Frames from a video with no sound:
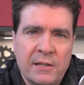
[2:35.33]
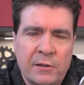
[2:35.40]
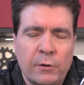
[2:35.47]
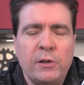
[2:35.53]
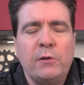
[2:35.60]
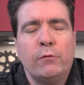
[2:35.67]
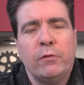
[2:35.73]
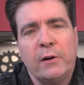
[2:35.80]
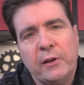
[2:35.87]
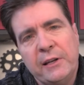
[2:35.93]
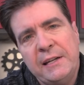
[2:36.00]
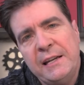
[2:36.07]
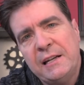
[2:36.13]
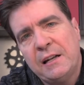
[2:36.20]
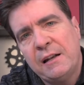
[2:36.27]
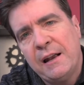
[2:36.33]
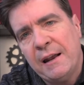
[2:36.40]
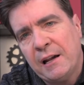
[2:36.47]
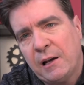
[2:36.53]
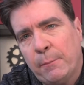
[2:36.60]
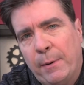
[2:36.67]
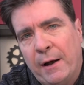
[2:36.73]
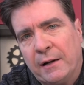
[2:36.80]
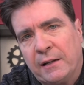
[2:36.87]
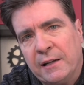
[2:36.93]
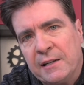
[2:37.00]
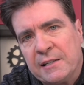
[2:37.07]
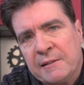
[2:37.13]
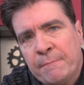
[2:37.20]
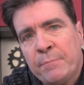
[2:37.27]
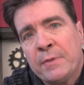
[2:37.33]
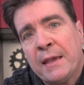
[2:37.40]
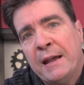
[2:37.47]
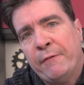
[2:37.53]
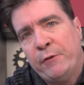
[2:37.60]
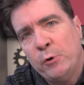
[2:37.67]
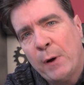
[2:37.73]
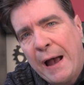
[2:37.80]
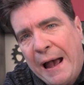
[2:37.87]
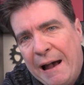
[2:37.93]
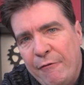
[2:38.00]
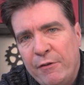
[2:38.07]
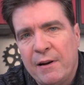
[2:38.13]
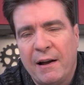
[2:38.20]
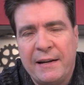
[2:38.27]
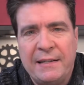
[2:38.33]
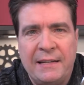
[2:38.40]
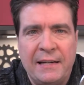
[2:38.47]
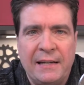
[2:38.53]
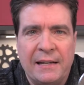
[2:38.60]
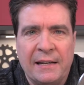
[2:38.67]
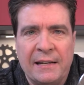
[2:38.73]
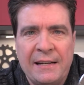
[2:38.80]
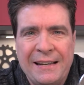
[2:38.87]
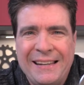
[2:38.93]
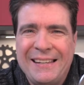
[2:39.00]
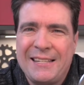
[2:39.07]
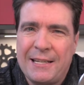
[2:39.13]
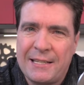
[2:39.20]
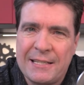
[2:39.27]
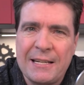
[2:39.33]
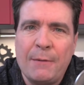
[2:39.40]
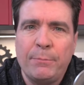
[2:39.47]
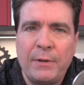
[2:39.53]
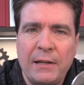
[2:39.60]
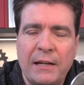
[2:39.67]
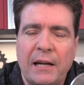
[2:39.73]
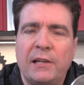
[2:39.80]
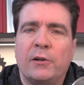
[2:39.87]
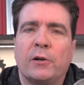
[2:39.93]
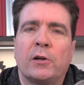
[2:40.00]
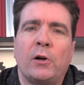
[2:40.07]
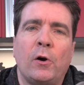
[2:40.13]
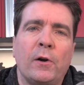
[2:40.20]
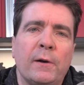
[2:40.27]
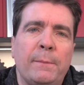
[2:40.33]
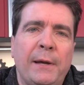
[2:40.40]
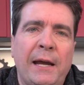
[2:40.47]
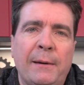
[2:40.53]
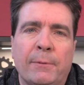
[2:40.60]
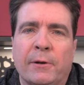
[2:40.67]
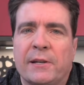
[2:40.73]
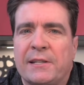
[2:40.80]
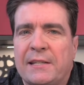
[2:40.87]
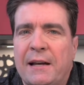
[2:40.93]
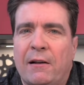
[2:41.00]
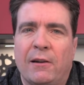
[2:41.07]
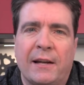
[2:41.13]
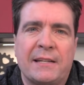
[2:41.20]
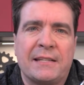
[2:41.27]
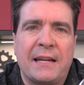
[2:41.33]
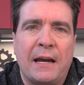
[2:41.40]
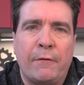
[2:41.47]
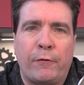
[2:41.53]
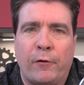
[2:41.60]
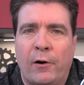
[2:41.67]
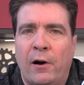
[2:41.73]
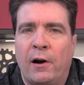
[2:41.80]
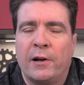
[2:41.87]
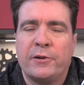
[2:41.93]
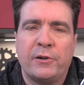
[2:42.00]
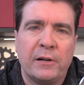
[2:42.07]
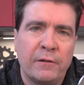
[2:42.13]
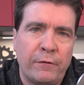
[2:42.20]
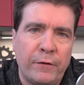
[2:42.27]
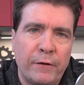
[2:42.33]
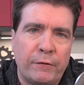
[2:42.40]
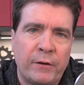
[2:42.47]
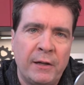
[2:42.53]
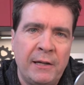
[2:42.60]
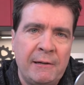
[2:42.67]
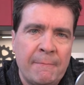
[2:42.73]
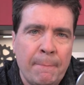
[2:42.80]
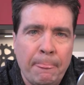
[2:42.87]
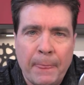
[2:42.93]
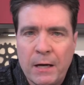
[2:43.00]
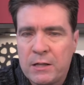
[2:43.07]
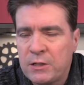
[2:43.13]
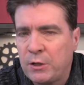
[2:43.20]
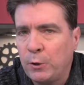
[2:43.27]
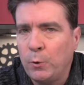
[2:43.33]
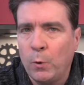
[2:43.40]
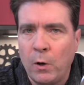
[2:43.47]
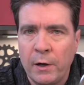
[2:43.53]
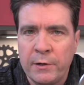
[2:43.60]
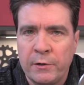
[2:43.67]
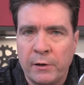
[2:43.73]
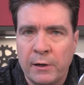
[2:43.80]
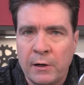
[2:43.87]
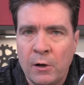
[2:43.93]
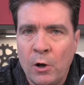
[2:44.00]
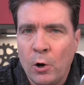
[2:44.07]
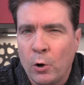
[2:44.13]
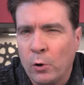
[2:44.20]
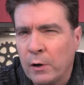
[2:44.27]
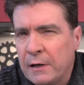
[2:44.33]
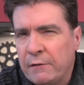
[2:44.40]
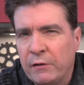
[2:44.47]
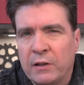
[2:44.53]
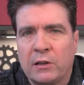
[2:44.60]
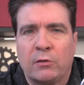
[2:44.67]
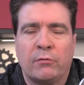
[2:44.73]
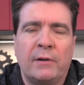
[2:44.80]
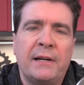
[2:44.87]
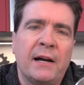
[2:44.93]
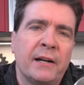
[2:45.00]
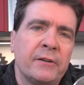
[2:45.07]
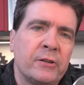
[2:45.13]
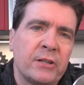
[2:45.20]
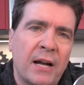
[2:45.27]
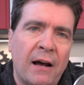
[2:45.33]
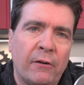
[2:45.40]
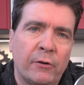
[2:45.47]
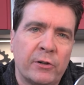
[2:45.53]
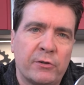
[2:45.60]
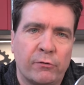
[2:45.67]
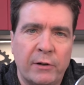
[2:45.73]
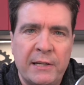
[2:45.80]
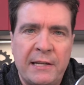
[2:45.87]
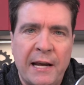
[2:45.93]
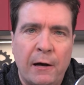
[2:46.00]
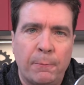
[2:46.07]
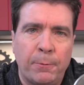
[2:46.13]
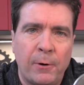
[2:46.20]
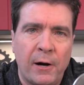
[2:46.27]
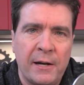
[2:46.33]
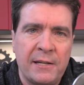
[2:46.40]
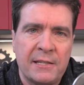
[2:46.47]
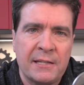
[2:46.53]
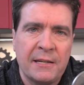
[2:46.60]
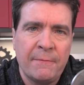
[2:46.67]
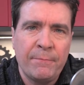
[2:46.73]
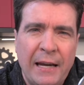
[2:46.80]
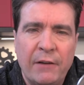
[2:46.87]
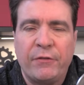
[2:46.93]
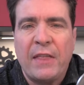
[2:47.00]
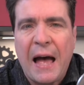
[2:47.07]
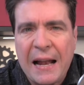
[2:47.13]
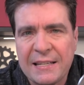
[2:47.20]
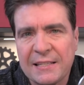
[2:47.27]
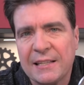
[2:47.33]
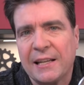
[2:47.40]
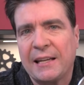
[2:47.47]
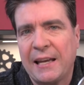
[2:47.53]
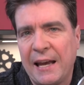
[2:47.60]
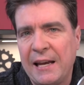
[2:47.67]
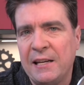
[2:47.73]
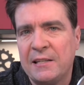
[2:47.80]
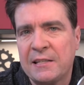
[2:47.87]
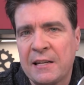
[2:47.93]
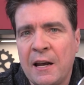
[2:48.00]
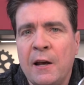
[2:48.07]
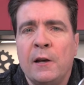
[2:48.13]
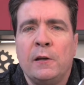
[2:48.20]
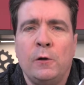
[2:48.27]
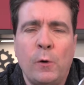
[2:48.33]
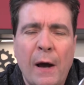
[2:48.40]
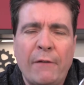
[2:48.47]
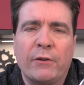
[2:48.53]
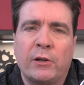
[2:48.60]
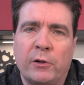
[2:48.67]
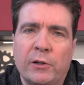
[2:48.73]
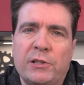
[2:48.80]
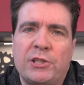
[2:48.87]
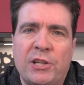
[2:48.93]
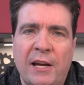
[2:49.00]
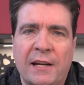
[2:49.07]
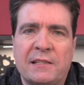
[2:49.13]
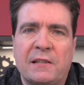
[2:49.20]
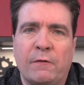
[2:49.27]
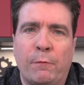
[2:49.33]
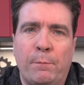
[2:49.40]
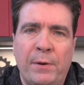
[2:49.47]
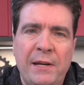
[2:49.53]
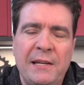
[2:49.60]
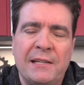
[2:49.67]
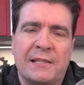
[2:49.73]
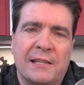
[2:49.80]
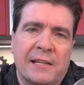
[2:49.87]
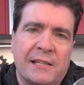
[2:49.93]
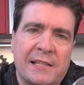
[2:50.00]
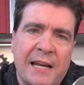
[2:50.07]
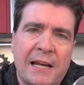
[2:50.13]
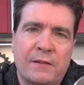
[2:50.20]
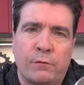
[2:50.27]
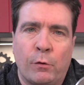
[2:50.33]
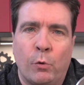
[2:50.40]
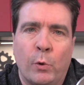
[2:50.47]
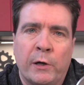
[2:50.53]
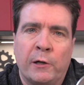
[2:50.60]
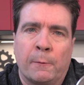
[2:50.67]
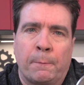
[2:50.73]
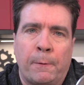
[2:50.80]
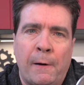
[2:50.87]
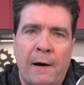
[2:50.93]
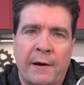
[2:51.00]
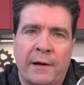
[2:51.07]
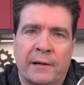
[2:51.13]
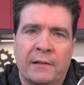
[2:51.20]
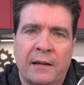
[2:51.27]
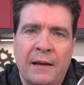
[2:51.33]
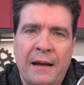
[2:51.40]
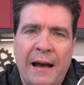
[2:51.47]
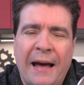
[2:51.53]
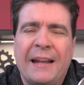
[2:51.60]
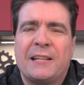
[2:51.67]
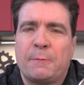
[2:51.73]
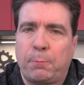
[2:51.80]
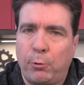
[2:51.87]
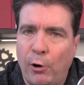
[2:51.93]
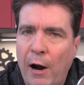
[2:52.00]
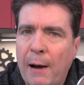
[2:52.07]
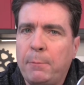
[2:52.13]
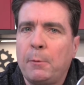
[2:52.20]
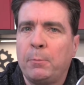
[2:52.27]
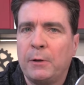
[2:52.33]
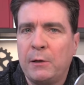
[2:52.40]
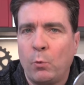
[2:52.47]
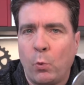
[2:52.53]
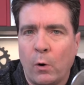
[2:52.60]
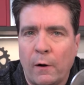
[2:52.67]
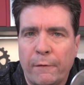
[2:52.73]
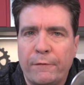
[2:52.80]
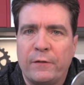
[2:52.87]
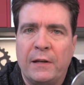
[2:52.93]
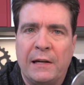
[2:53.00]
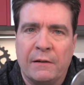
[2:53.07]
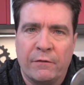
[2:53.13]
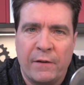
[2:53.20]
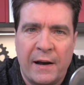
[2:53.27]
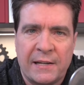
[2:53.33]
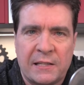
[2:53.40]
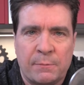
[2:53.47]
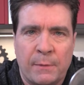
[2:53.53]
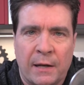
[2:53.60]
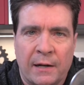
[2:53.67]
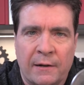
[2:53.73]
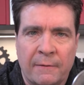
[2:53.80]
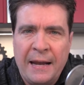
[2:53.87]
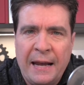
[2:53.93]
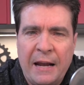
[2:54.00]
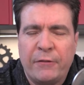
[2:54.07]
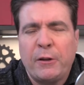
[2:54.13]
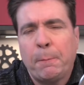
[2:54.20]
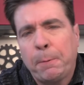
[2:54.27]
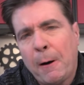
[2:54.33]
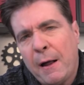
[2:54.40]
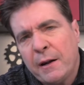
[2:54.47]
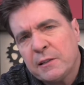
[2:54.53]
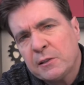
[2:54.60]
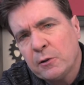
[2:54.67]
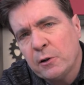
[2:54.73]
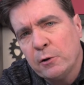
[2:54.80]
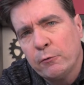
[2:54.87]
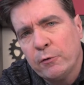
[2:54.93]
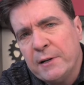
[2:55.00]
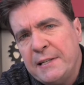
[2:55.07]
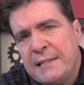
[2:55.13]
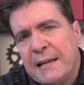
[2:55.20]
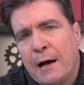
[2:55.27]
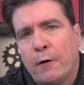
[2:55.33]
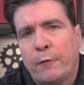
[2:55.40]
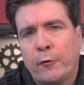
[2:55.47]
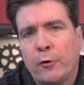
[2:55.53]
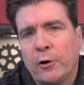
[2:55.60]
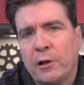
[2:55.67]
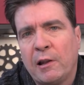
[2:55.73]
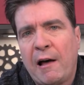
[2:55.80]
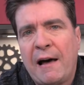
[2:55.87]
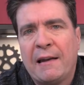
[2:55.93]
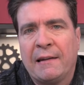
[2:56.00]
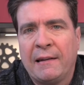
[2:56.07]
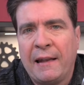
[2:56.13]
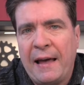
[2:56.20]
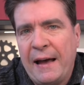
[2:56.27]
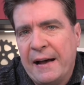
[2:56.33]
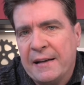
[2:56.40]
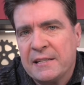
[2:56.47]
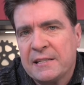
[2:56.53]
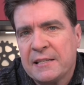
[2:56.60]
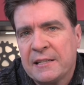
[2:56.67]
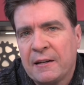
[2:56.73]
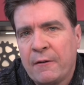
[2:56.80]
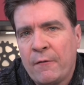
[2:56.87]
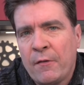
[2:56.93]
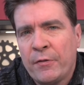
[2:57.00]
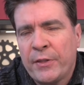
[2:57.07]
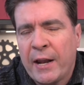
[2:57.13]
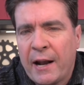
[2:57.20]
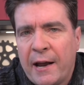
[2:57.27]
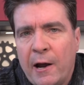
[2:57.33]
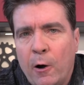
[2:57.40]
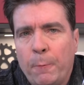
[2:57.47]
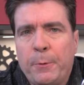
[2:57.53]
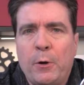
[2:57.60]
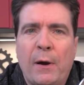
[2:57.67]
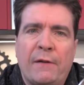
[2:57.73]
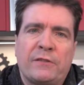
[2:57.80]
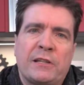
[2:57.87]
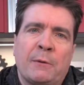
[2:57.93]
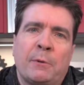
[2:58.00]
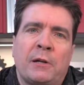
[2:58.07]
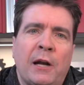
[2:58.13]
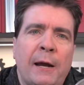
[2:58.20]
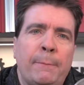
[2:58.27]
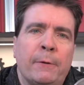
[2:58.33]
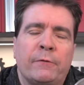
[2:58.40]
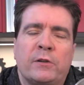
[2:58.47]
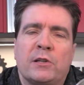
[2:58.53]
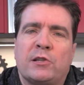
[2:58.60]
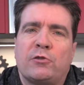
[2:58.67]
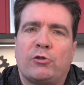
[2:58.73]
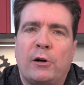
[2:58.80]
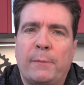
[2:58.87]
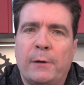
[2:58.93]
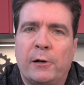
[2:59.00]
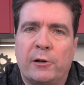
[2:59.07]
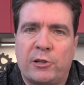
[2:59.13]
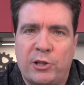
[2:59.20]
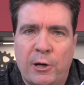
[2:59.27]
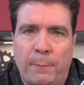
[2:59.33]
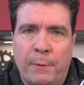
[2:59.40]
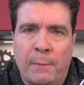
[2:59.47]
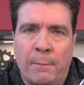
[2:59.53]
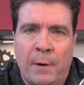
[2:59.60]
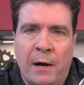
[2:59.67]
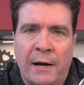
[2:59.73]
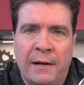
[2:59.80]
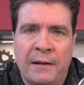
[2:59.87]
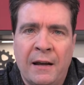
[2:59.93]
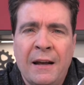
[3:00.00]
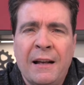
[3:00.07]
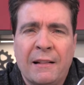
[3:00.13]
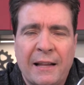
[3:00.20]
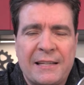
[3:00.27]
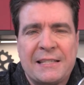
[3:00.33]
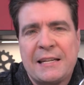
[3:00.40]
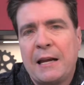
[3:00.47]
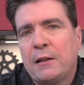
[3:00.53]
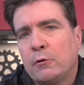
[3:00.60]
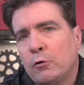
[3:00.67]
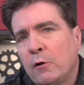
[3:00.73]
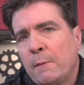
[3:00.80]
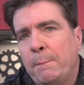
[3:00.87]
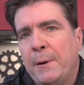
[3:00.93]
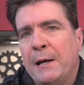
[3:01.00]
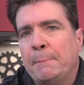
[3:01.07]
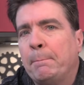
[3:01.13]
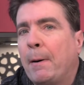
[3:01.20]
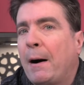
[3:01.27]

So you really need to think about this. If you have an idea, is it something that you're going to be able to sell, let's say for $150, $200, or even $300 retail price? If that's the case, you have a good chance of being successful with your product, and it's probably worth the investment. If the product's going to retail for a lot less, then I hope you have some type of distributorship in mind, let's say through the big